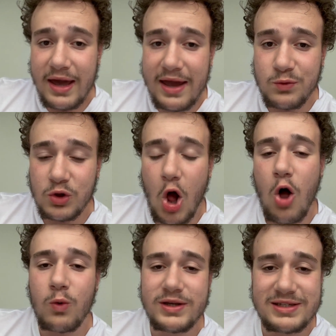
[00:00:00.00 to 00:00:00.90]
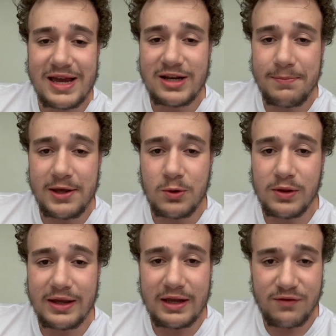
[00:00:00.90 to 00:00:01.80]
and will always end up
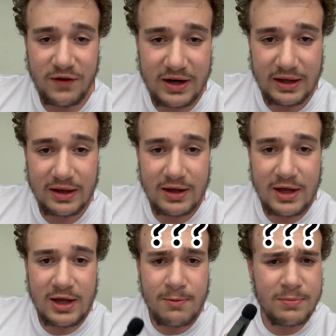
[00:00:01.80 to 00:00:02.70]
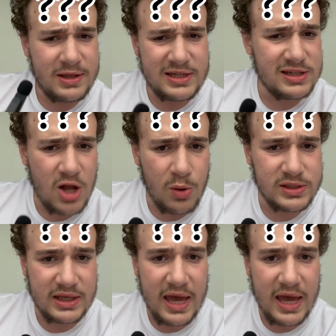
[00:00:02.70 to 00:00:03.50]
equaling infinity. But this isn't always the